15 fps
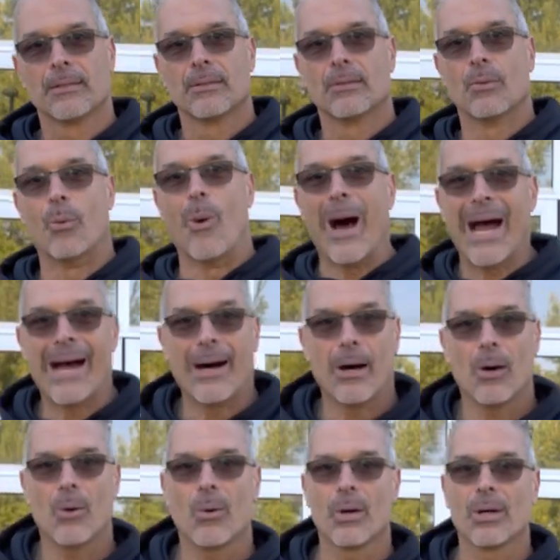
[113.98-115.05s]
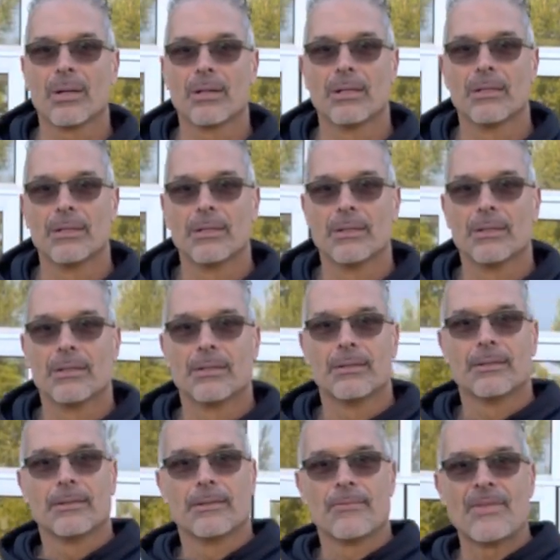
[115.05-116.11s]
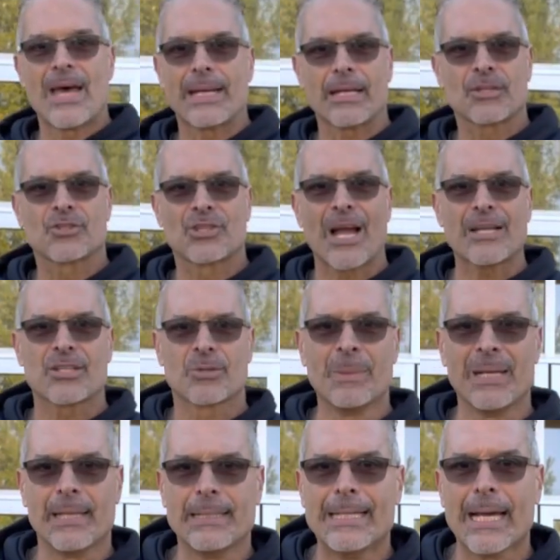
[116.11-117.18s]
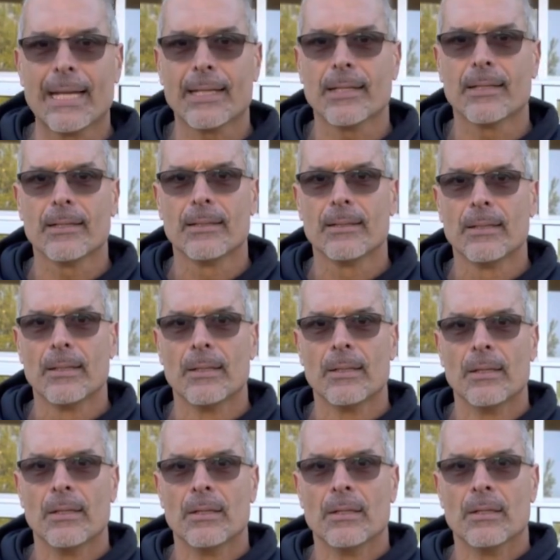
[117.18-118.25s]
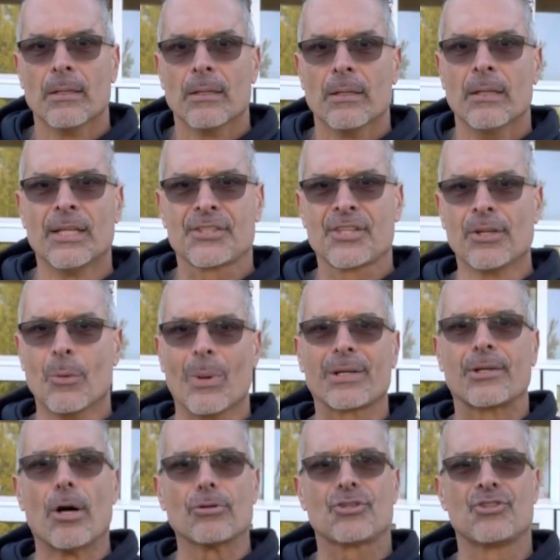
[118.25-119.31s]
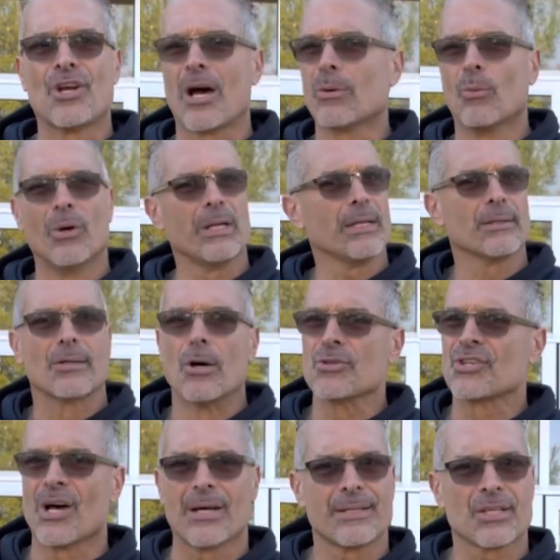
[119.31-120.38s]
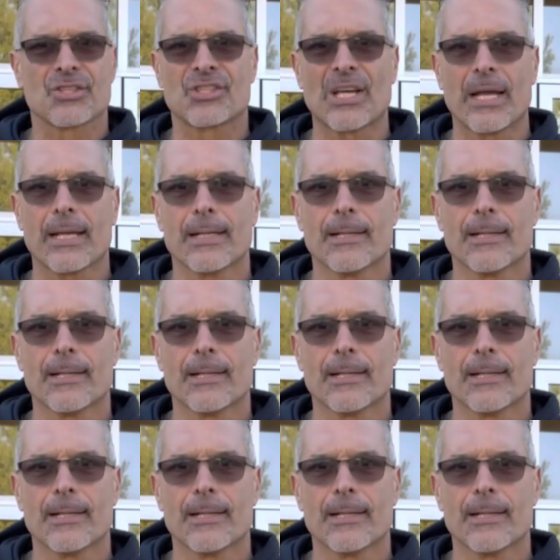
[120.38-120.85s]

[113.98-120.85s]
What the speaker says: Wow. That excites me today. Listen to what Coach John Wooden goes on to say.